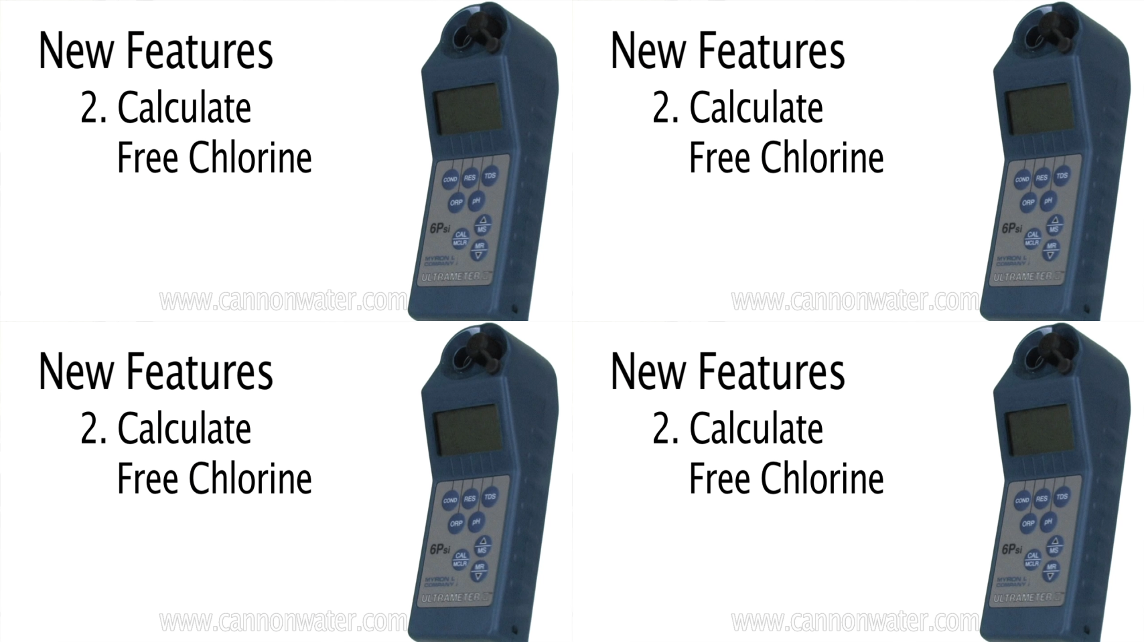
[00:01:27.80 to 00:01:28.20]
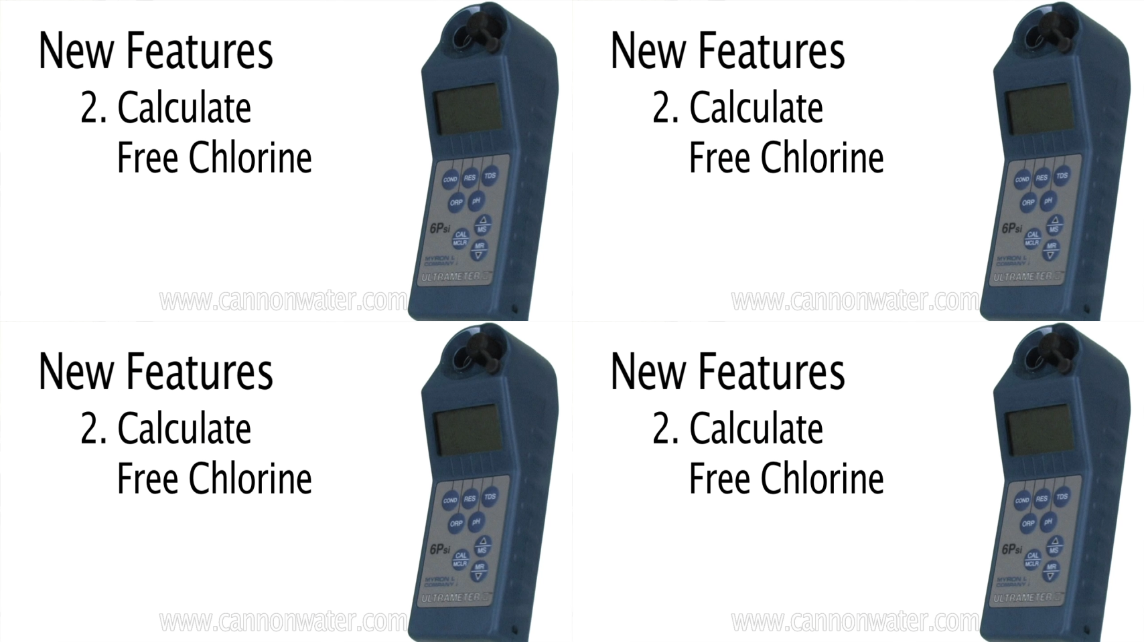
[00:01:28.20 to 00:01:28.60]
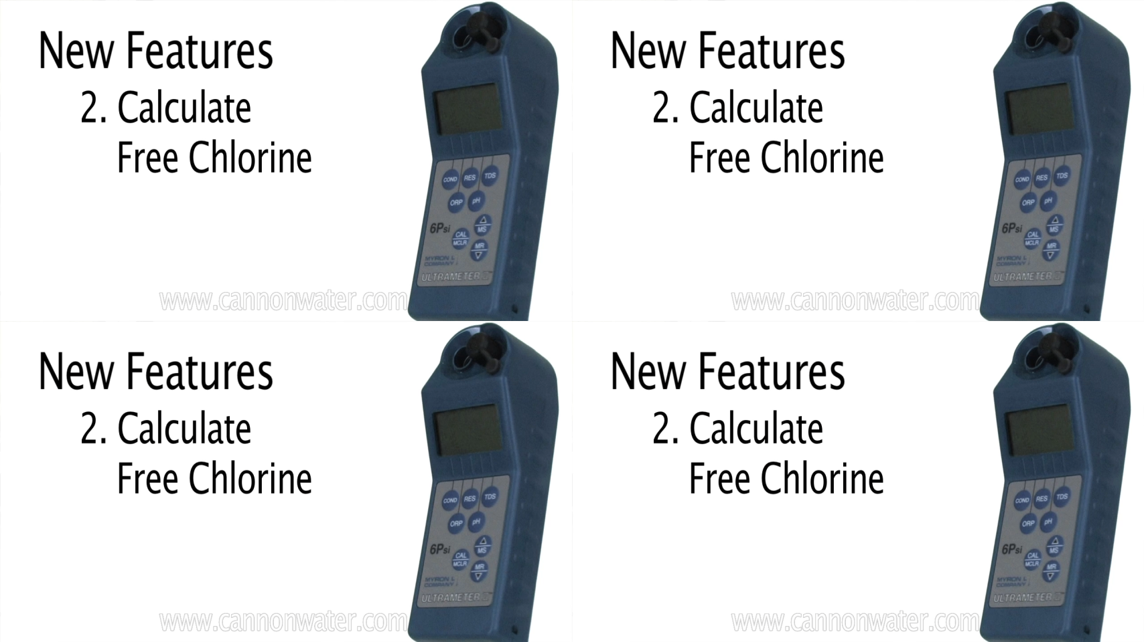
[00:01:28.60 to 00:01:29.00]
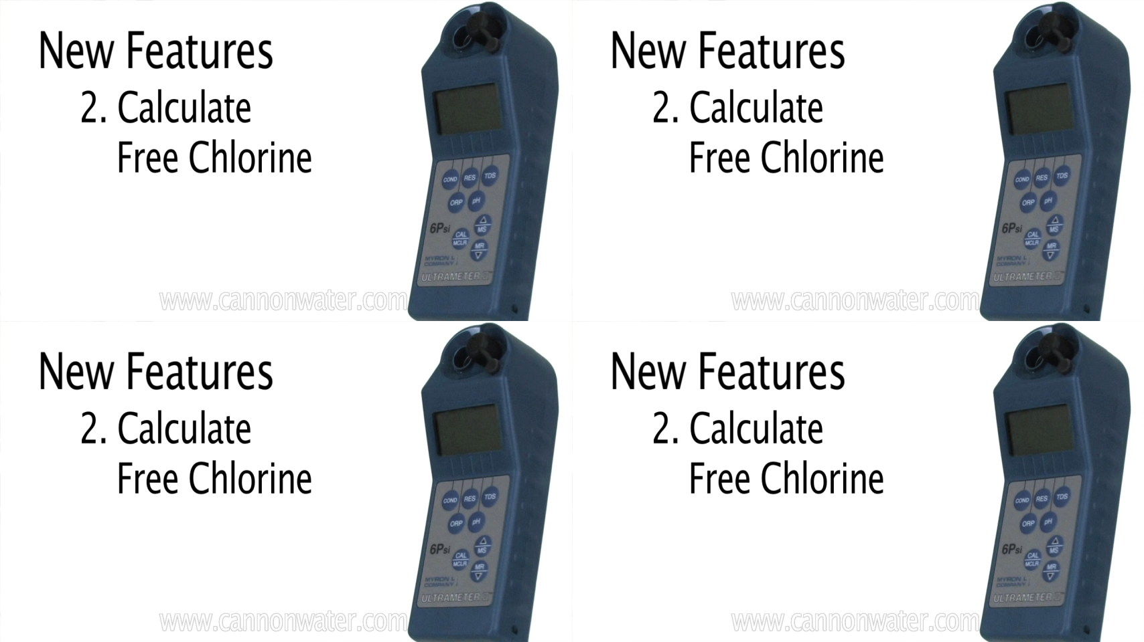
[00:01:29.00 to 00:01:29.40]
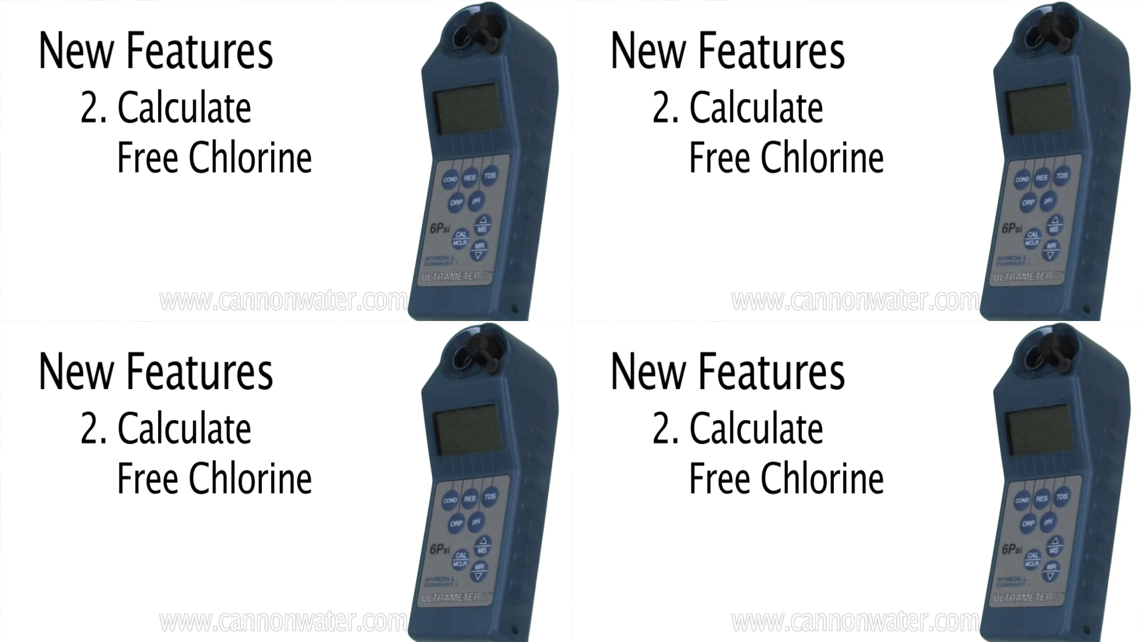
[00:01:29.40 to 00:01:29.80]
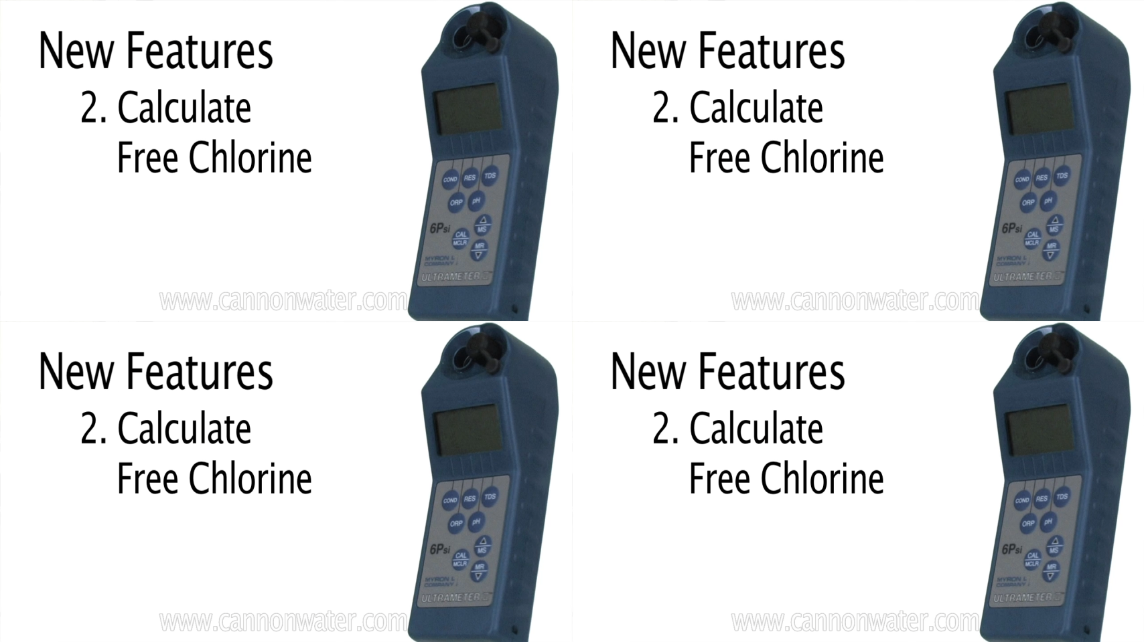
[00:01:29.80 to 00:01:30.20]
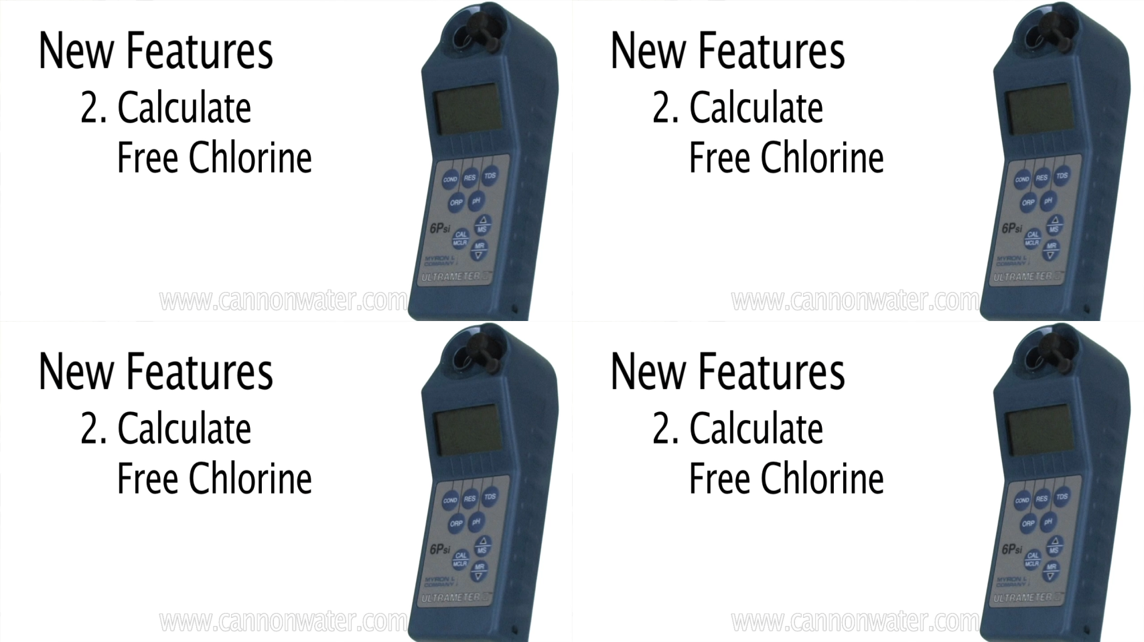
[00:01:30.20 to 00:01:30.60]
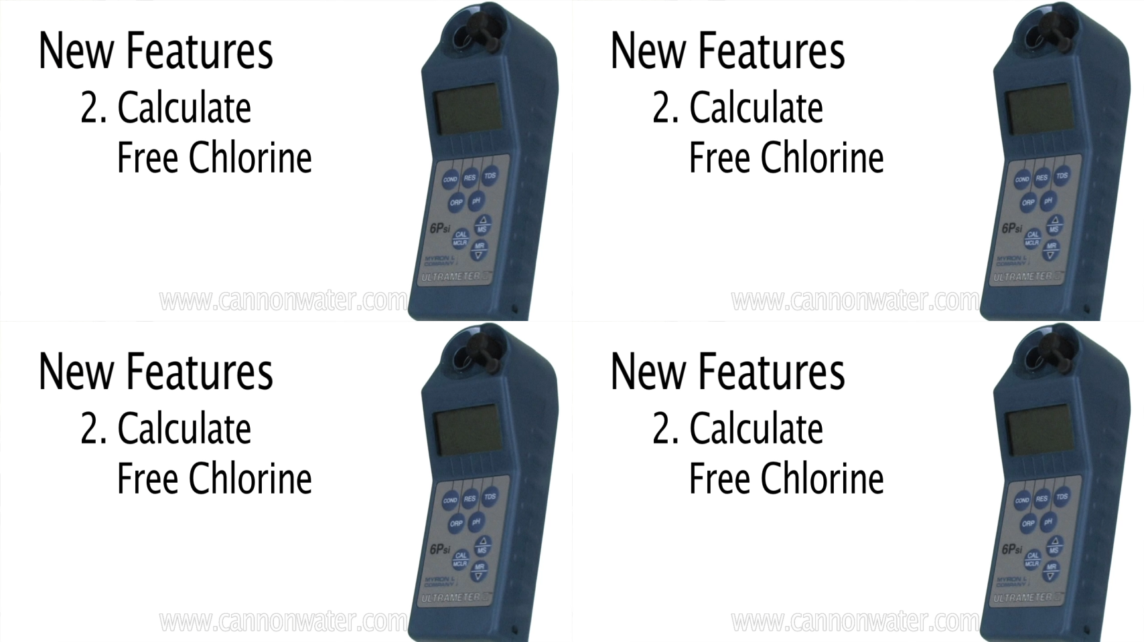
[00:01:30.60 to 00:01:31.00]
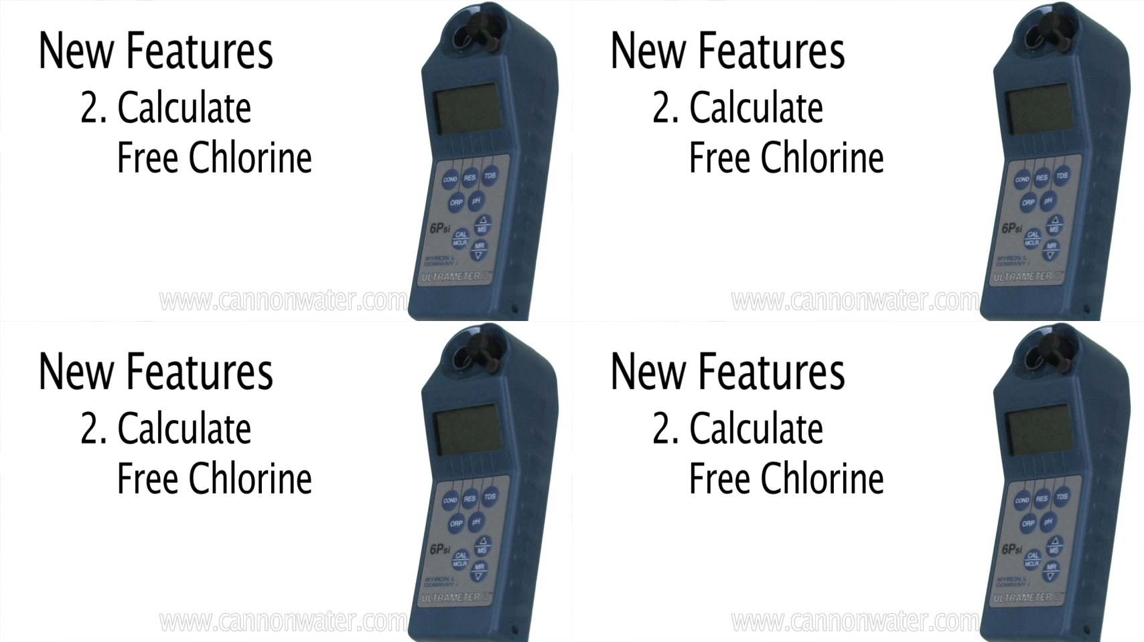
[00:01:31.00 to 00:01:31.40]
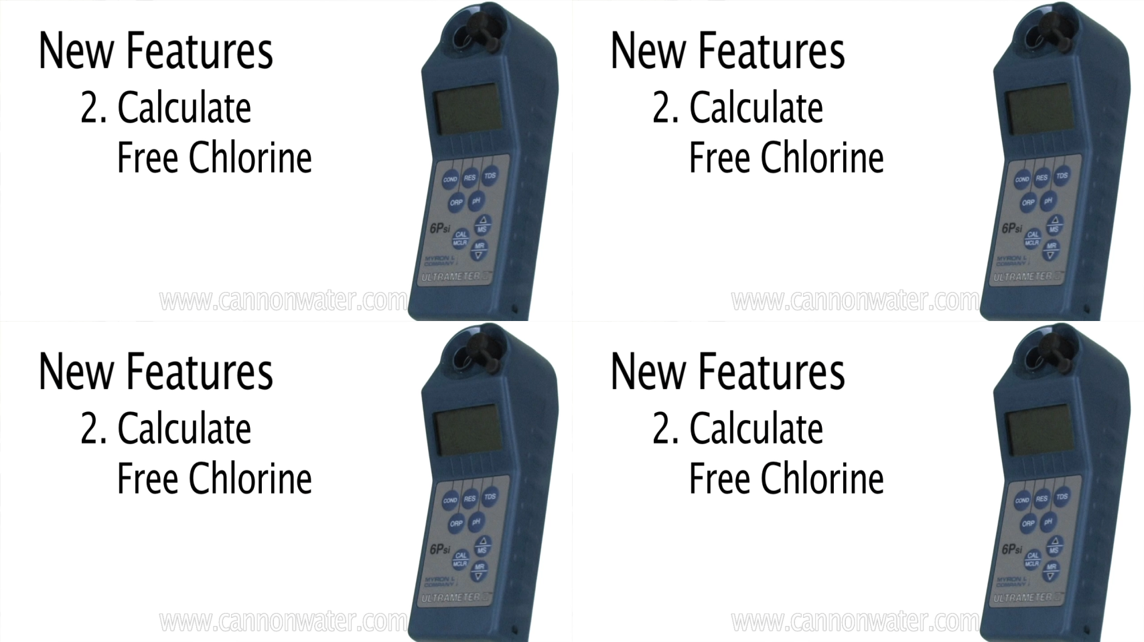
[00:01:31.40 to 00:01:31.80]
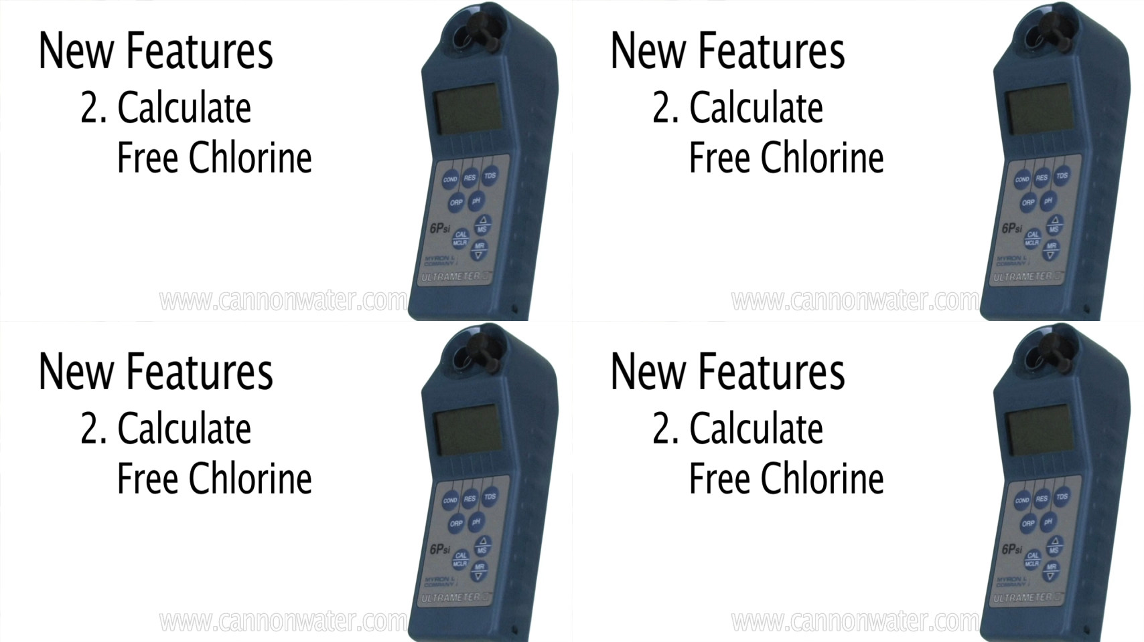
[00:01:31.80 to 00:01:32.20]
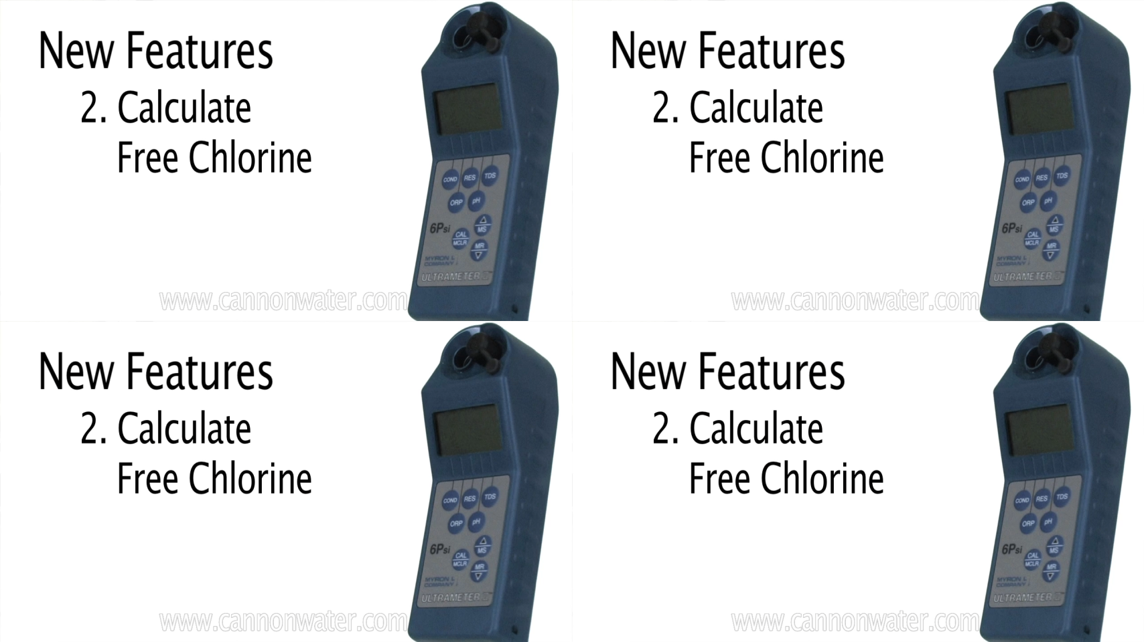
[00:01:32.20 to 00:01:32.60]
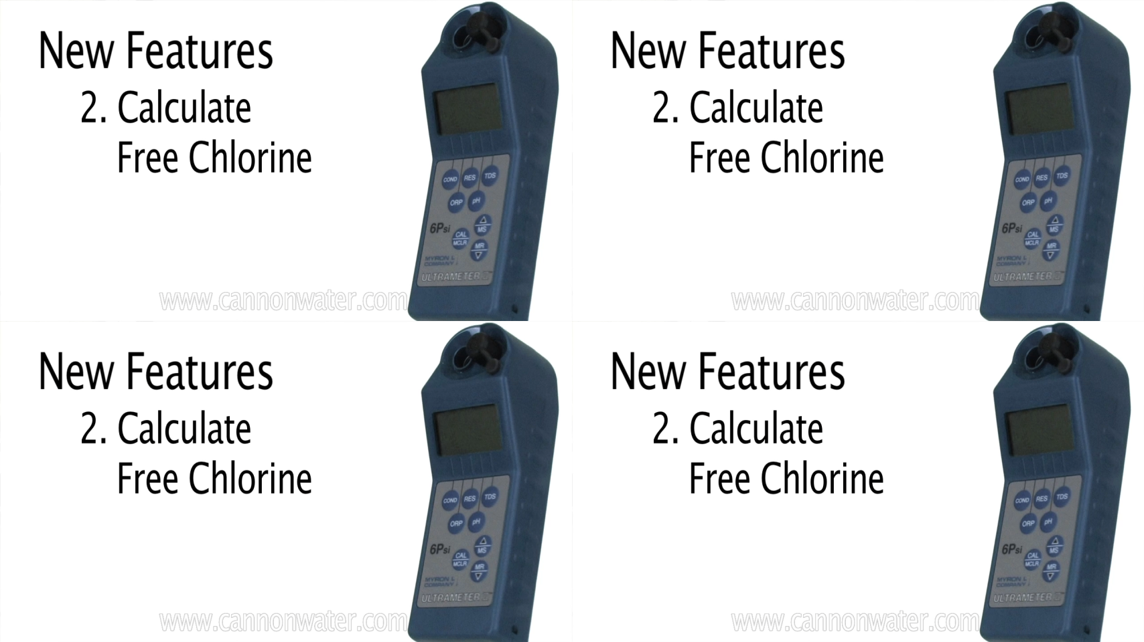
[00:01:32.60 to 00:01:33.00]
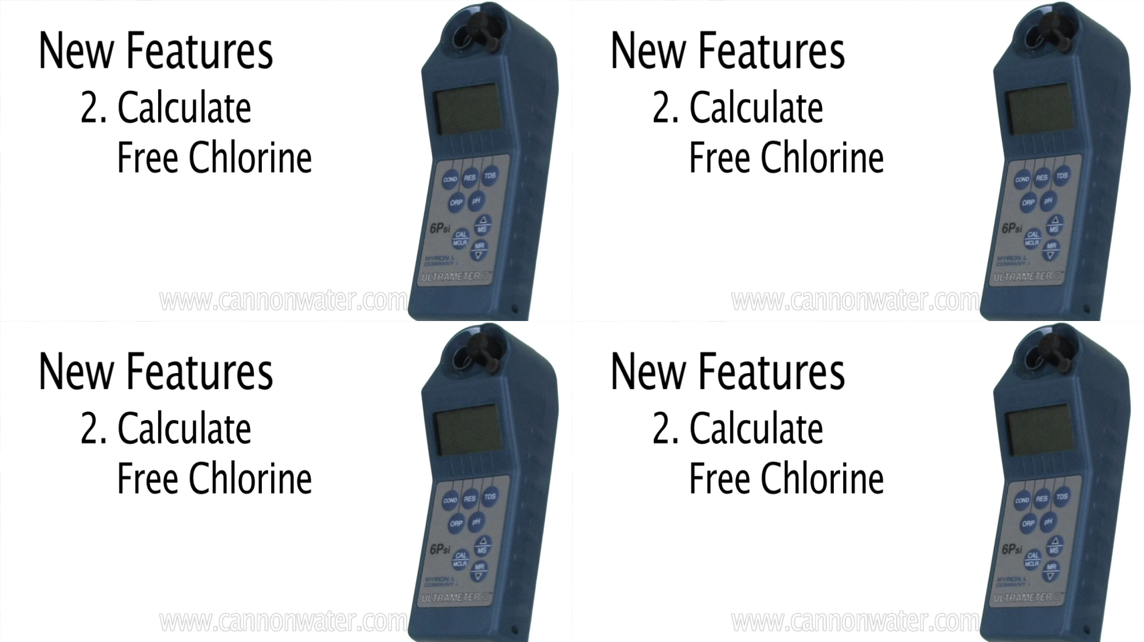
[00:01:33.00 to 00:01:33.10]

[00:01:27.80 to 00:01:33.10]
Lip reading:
(no speaker visible)